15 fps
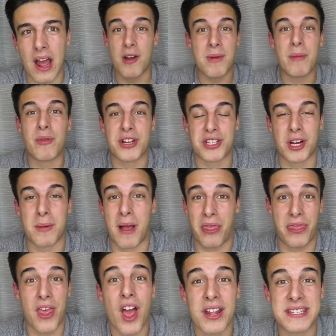I remember it took
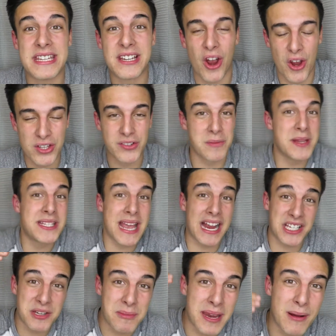about thirty goes for me to
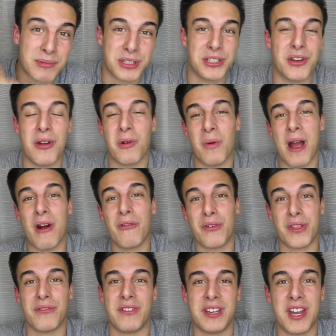actually be able to do it well for
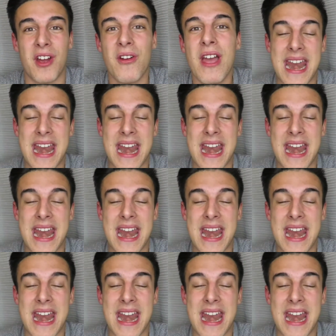the video.